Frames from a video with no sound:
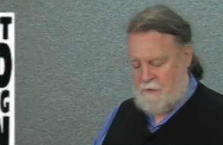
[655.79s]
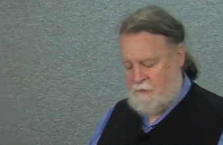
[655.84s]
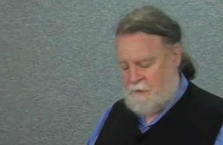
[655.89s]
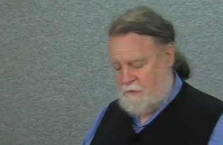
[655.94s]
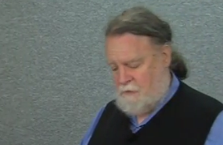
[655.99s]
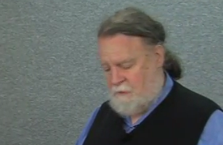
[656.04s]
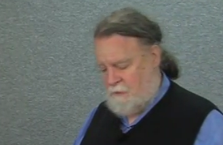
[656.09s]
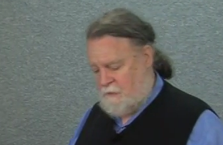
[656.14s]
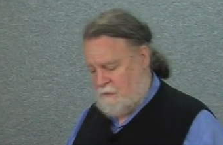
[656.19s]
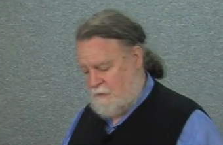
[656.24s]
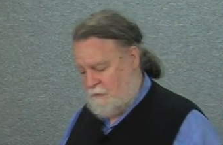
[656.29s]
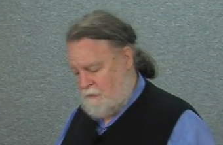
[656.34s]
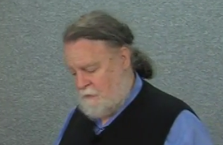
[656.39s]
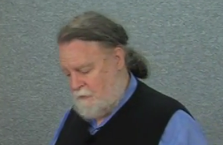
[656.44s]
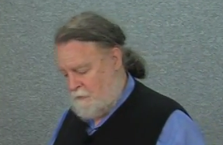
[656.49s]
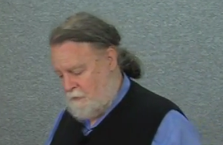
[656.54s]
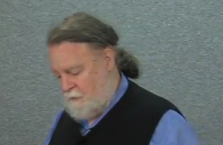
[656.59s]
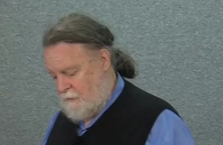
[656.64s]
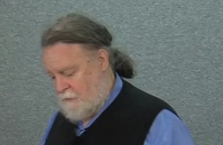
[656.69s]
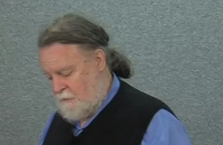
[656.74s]

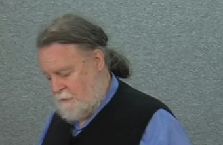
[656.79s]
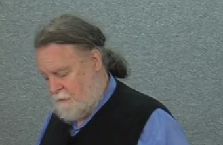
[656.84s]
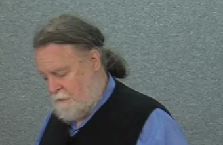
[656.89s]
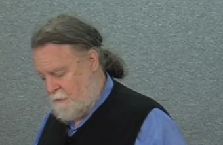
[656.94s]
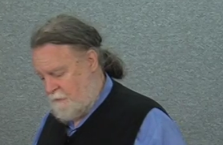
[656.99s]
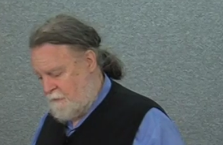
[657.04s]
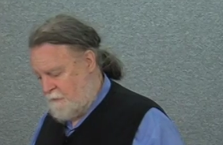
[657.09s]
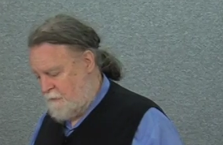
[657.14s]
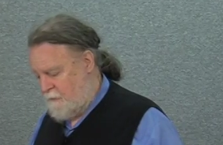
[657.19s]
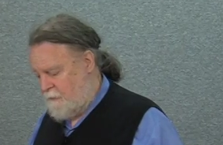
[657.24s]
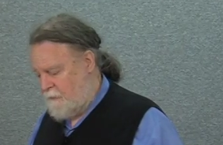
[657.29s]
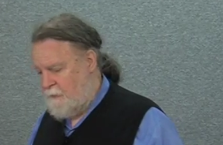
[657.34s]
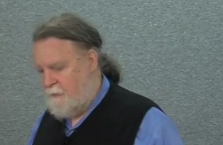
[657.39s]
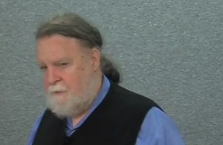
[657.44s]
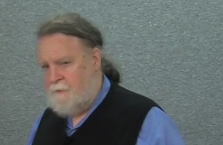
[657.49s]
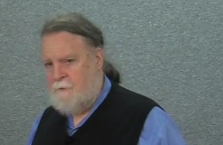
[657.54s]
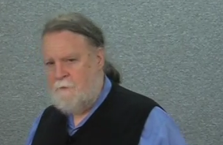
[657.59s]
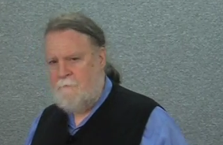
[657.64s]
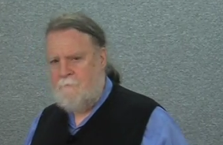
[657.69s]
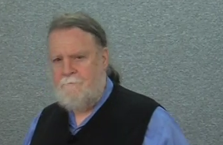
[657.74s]

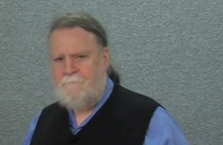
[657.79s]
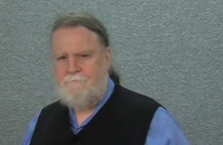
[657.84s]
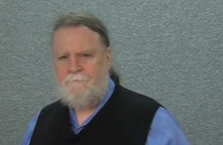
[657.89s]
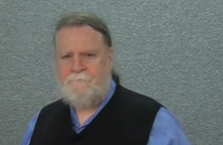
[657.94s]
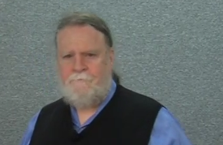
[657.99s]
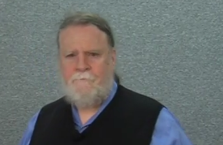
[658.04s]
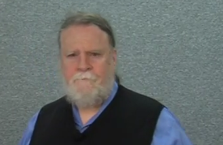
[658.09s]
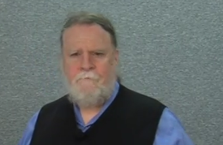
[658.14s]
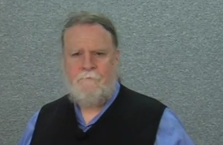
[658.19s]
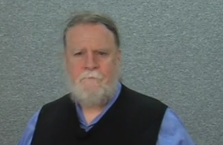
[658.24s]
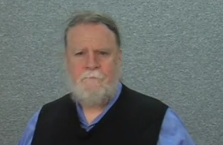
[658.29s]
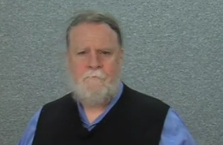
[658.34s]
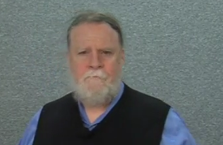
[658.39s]
Nothing is said.